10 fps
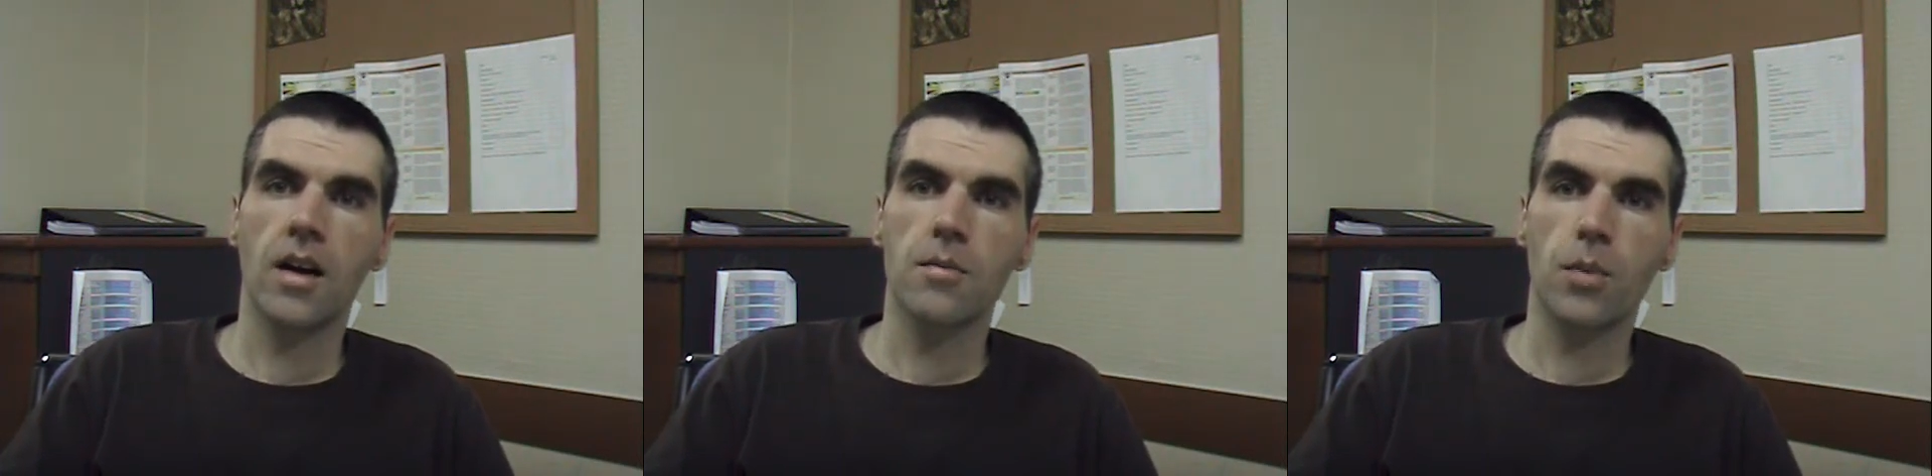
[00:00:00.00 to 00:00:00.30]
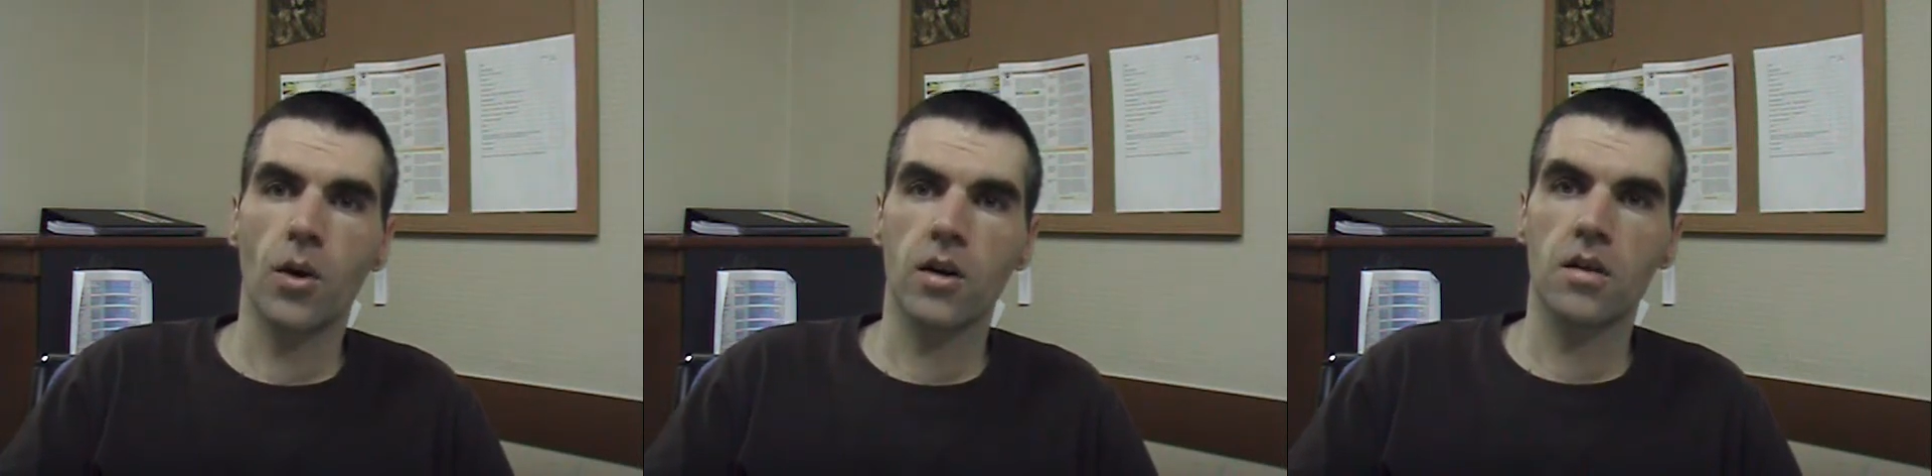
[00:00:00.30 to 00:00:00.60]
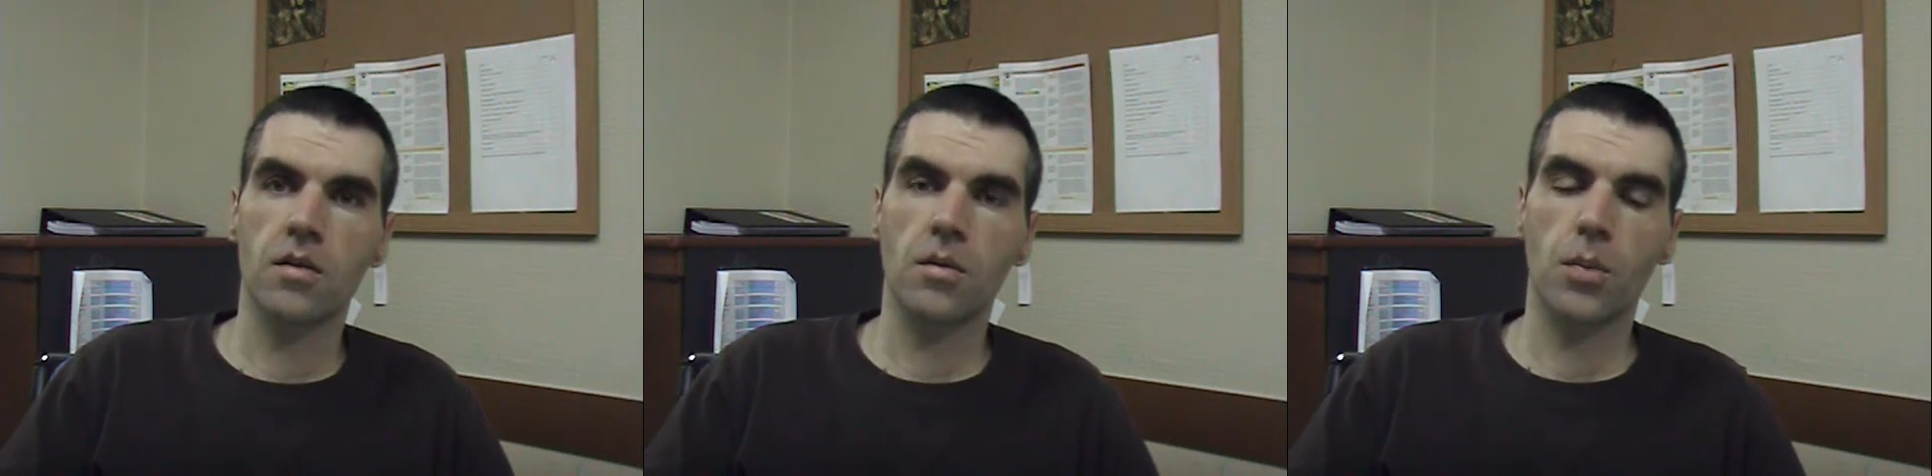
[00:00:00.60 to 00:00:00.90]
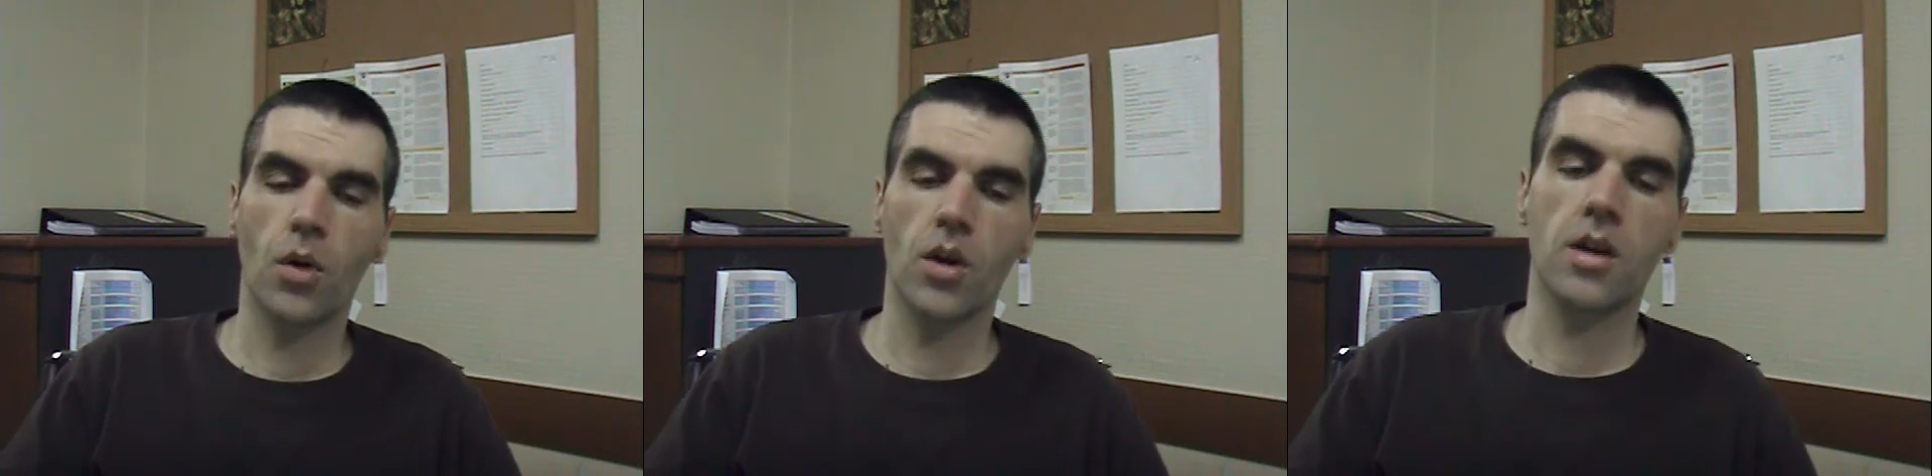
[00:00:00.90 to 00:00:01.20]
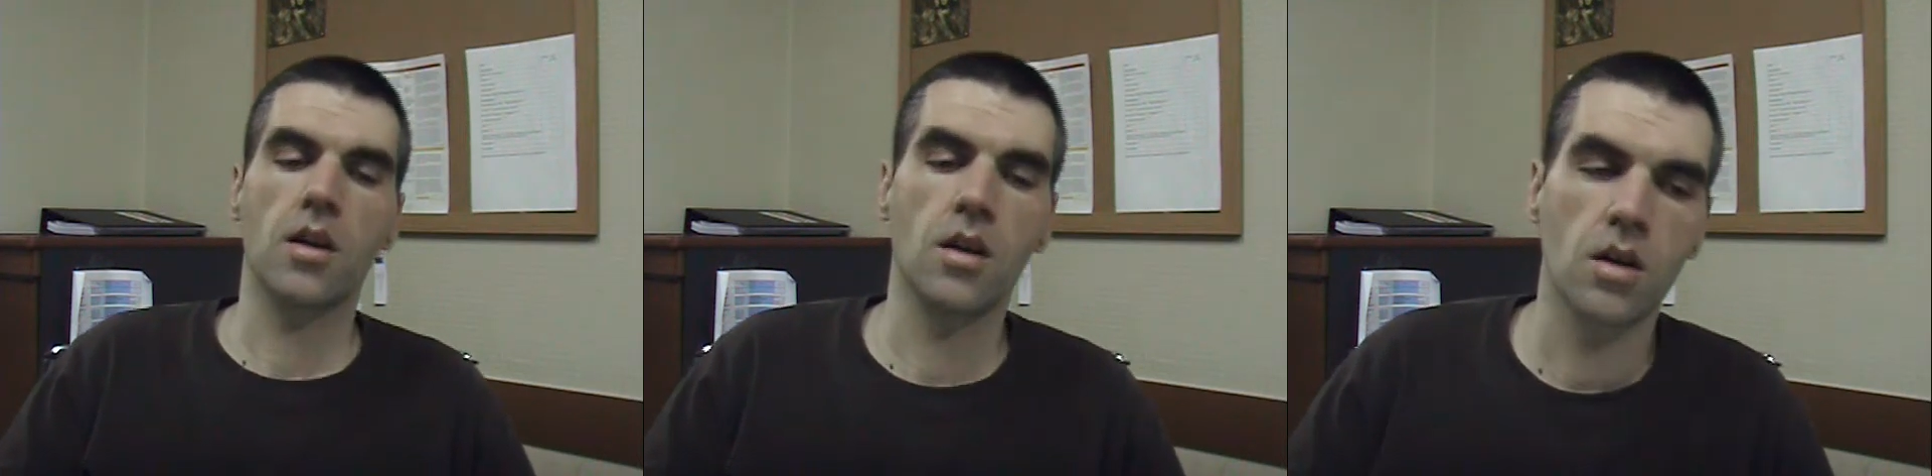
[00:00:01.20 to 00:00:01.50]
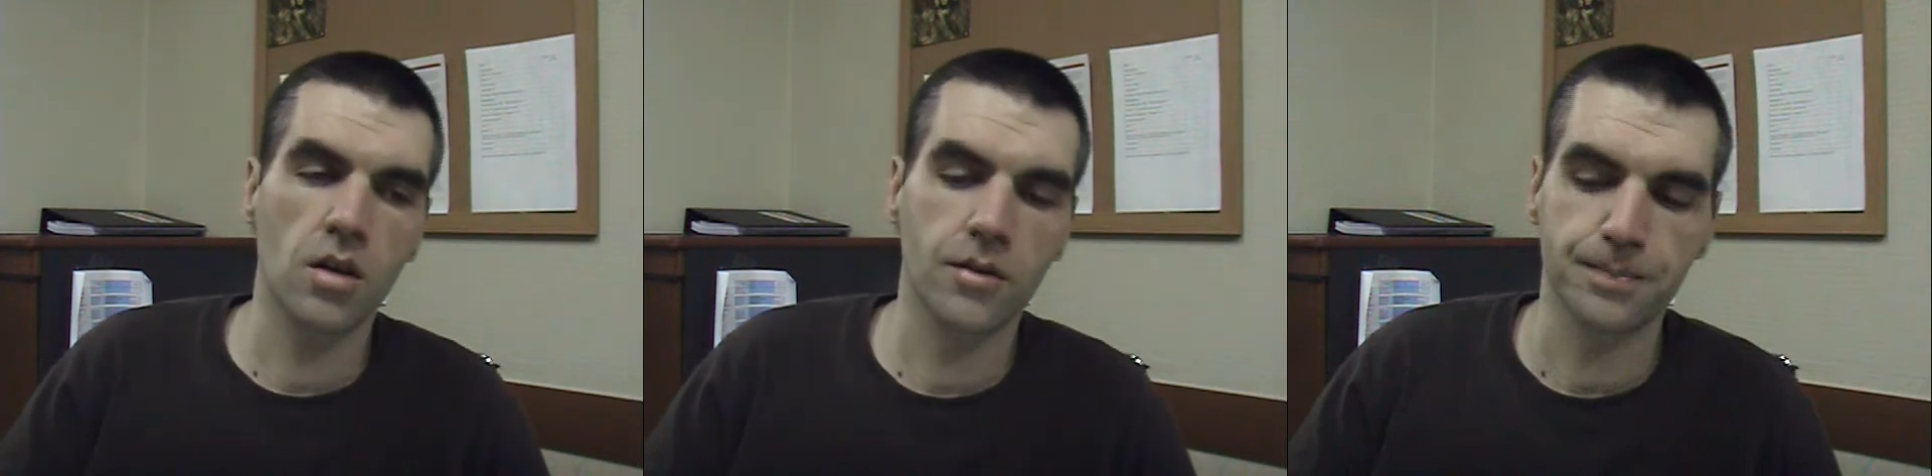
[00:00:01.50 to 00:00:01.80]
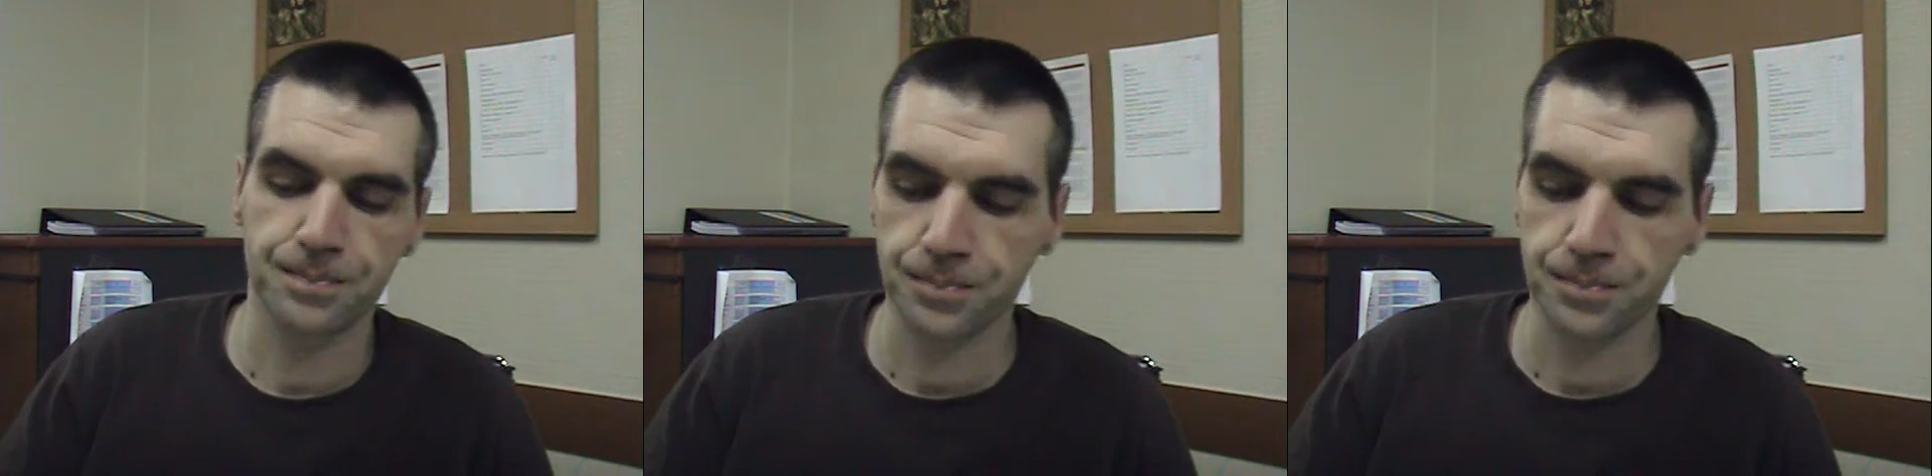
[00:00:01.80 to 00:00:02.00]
Important point here: